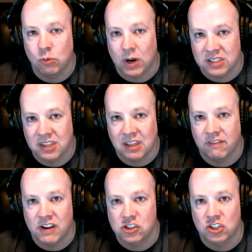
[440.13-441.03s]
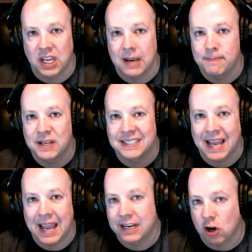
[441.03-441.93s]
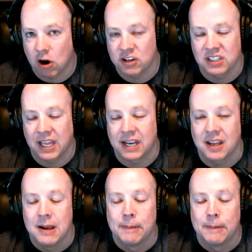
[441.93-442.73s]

rest of the Avengers Campus and Cars Land.